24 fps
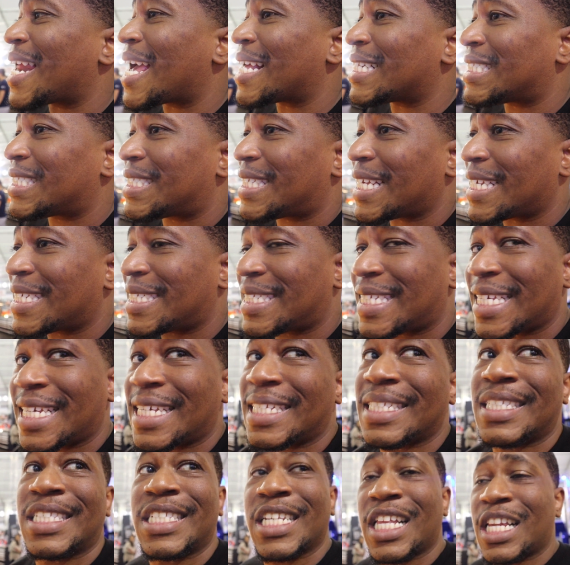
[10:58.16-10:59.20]
at
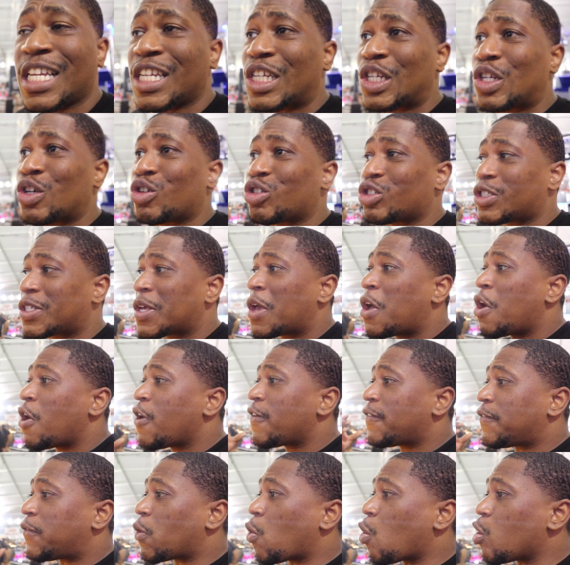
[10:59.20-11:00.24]
16 cylinders,
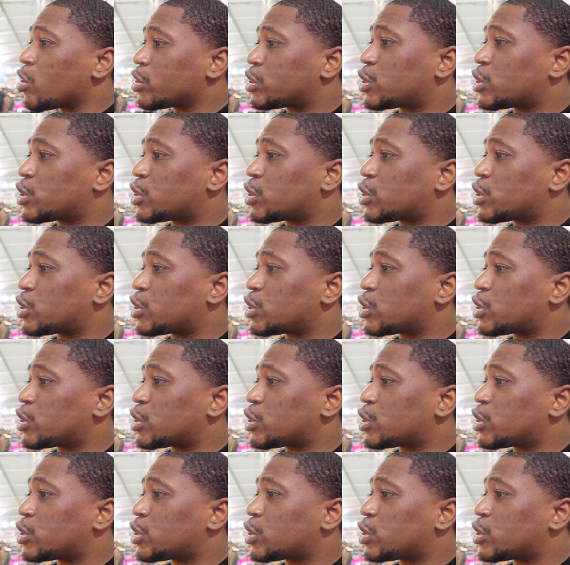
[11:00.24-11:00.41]
4